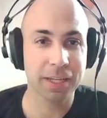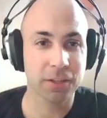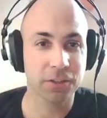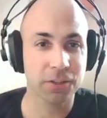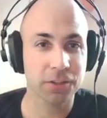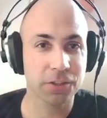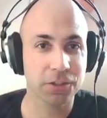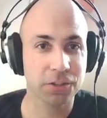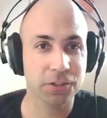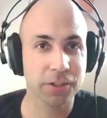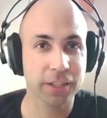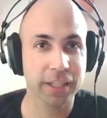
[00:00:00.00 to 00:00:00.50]

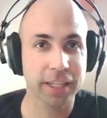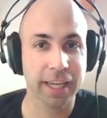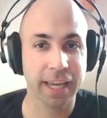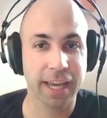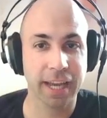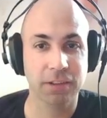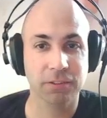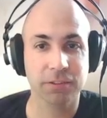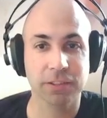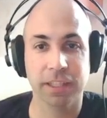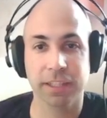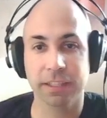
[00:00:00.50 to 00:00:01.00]
Earthster
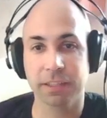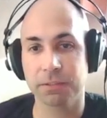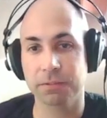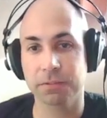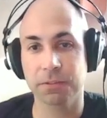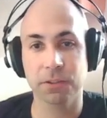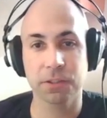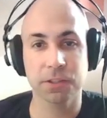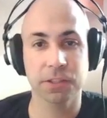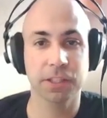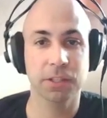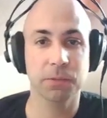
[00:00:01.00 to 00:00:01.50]
account, and the
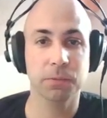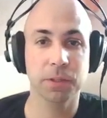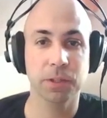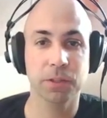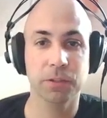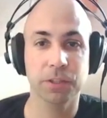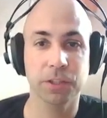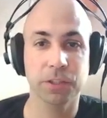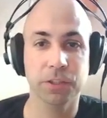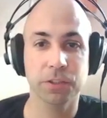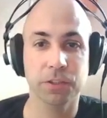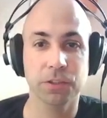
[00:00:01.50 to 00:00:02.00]
first thing we're
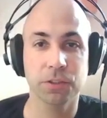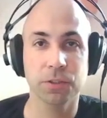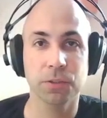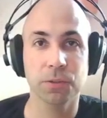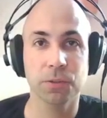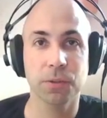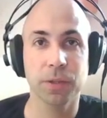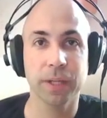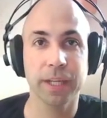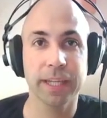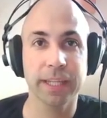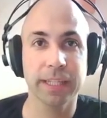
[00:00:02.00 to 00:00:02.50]
going to
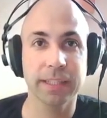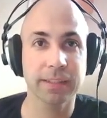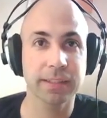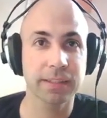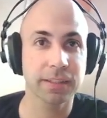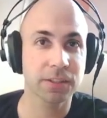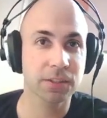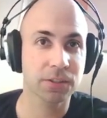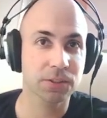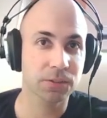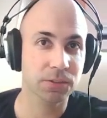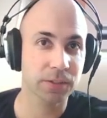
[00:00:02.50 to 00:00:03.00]
do is
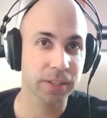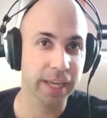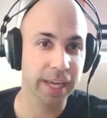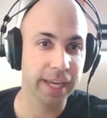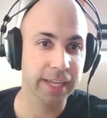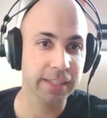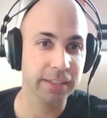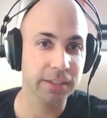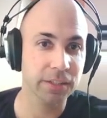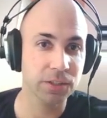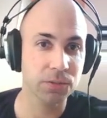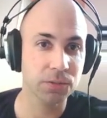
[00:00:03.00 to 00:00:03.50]

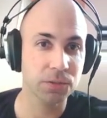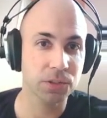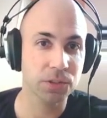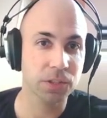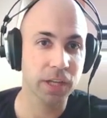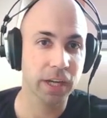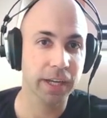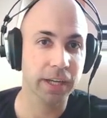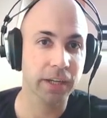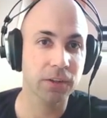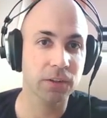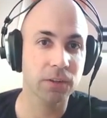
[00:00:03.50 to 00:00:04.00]
create a new
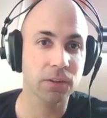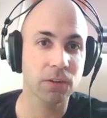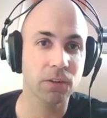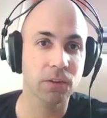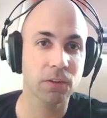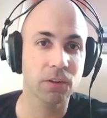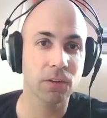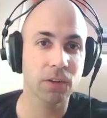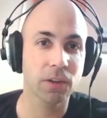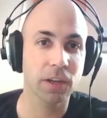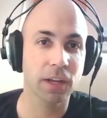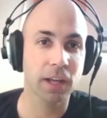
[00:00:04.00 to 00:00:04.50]
cycle.
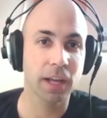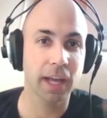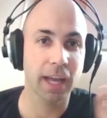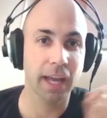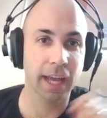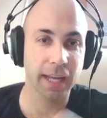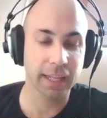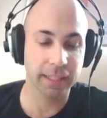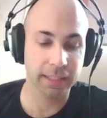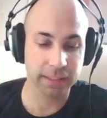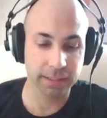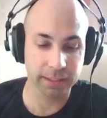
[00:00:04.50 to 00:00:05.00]

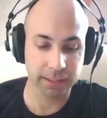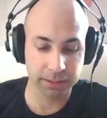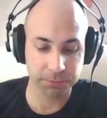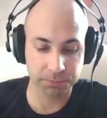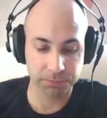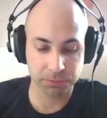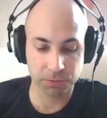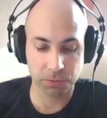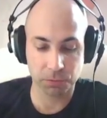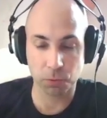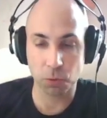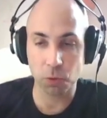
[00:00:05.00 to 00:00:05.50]
And
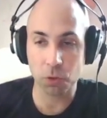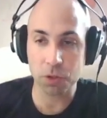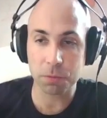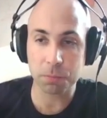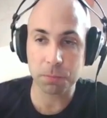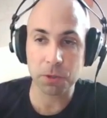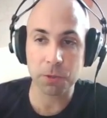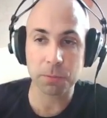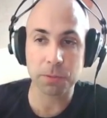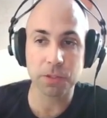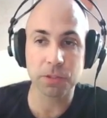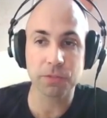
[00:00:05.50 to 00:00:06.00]
for the
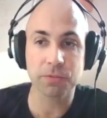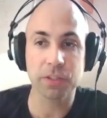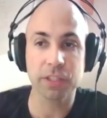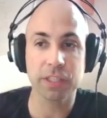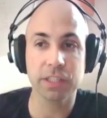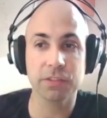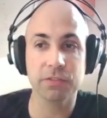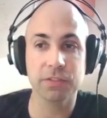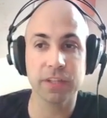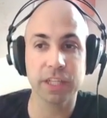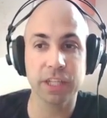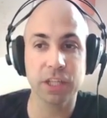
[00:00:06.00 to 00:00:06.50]
purpose of
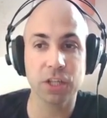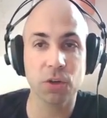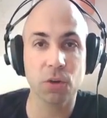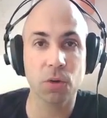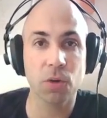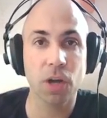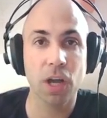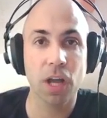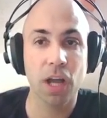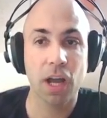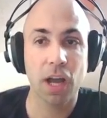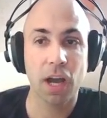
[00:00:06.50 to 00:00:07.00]
this video,
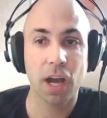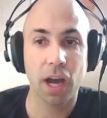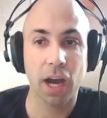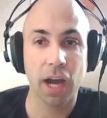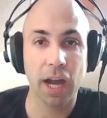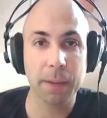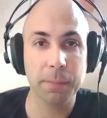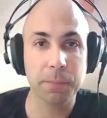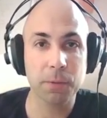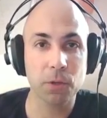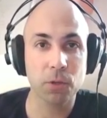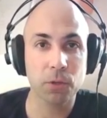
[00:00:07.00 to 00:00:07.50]

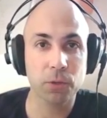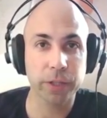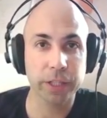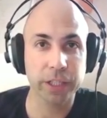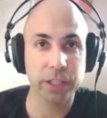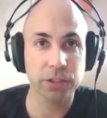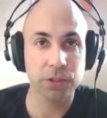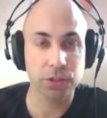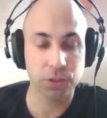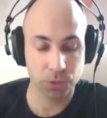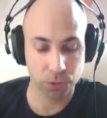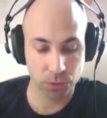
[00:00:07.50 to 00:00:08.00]
I'm
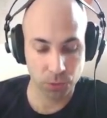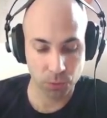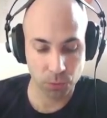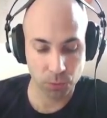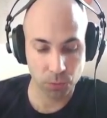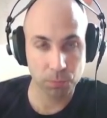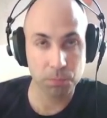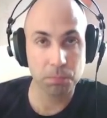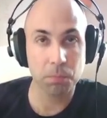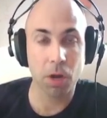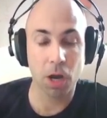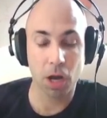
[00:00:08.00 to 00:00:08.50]
going to
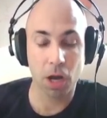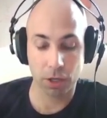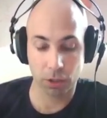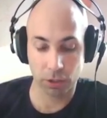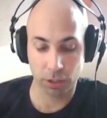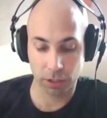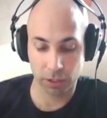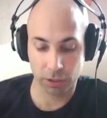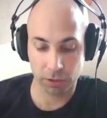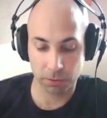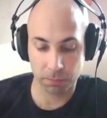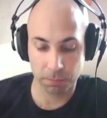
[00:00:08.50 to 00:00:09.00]
model
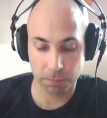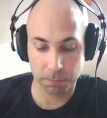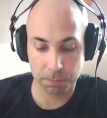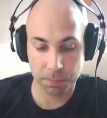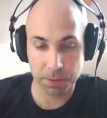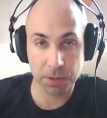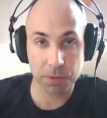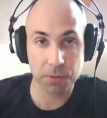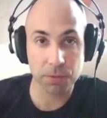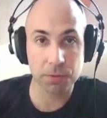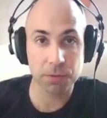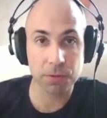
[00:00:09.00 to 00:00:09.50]
a
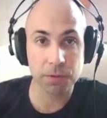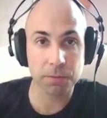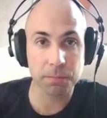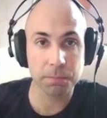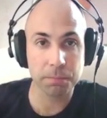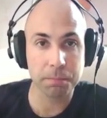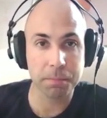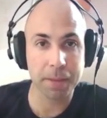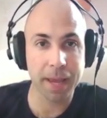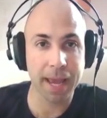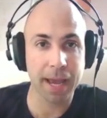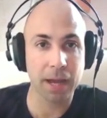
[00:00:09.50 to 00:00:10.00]
computer
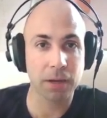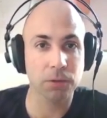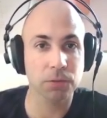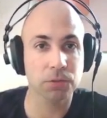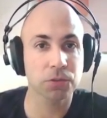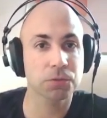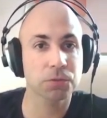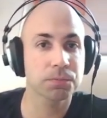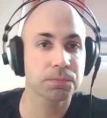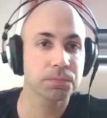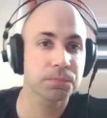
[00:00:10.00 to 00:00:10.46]
mouse,